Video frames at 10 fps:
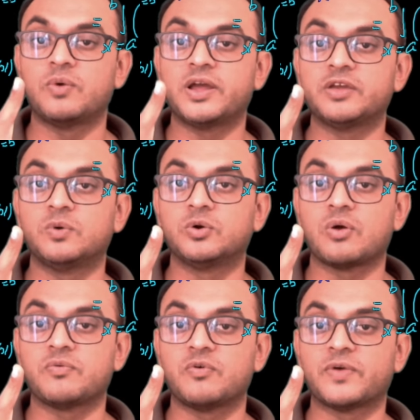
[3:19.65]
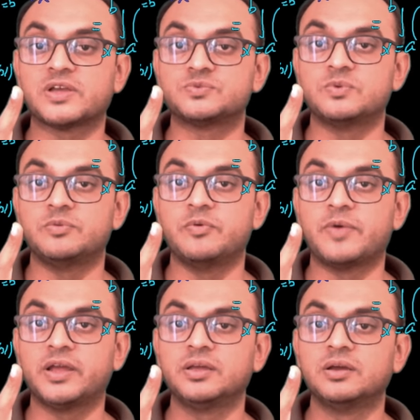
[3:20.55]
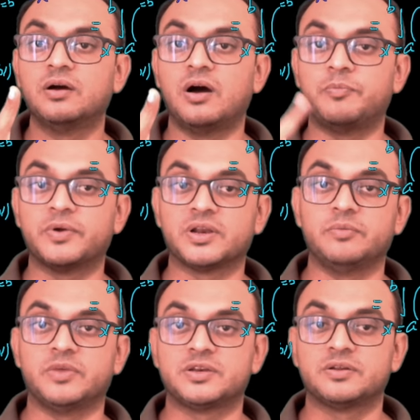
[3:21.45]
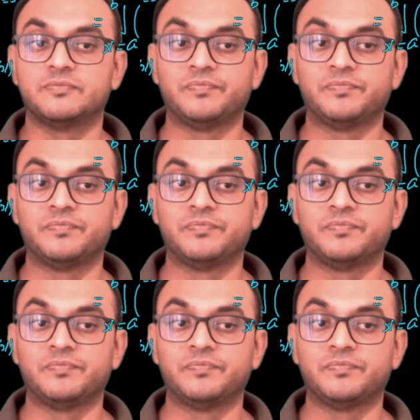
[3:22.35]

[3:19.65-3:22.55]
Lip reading: y equal to f of x will be my upper limit.